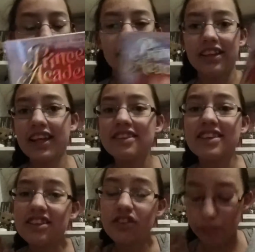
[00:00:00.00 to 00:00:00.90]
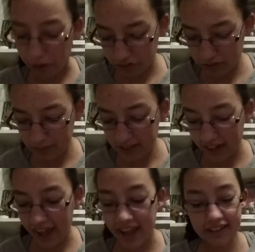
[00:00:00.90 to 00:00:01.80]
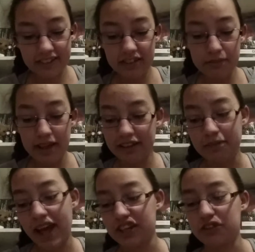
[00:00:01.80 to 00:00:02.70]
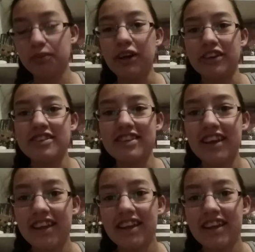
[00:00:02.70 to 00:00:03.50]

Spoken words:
like, it just bothers me. And to make matters worse,